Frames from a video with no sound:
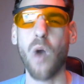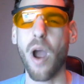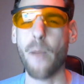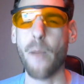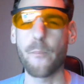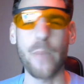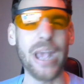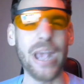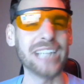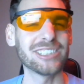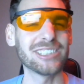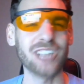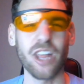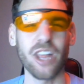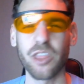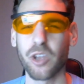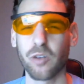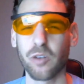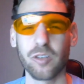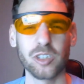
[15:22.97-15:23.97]
are based on
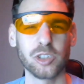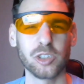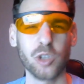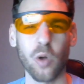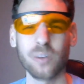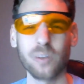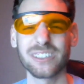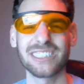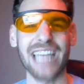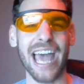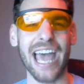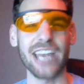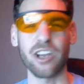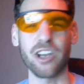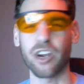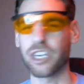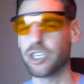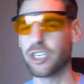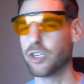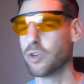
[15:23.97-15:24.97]
the results that
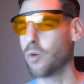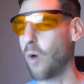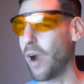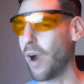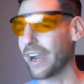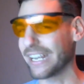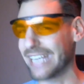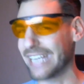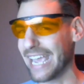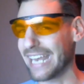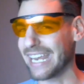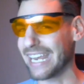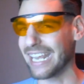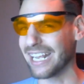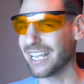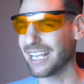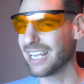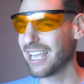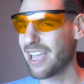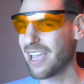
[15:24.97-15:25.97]
you are
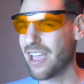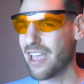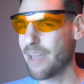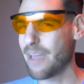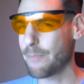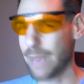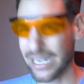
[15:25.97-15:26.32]
getting.